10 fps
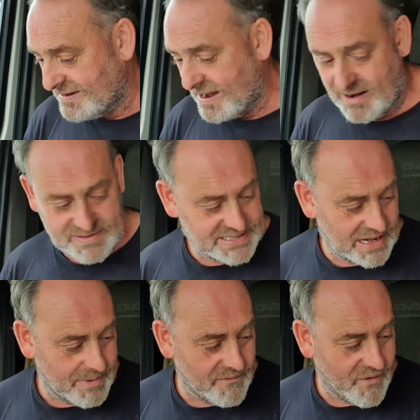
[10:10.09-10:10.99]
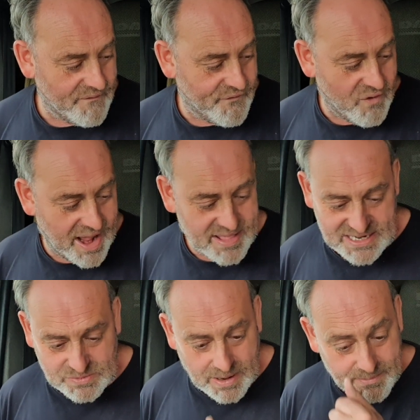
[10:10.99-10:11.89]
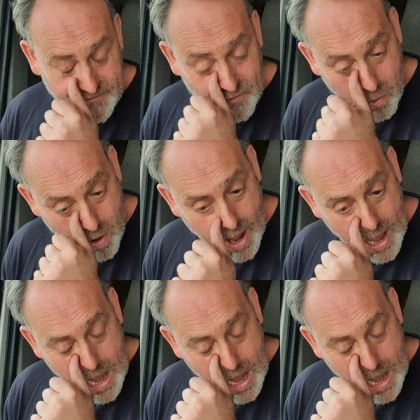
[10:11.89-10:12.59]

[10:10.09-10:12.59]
and I've said about, I've threatened this one before,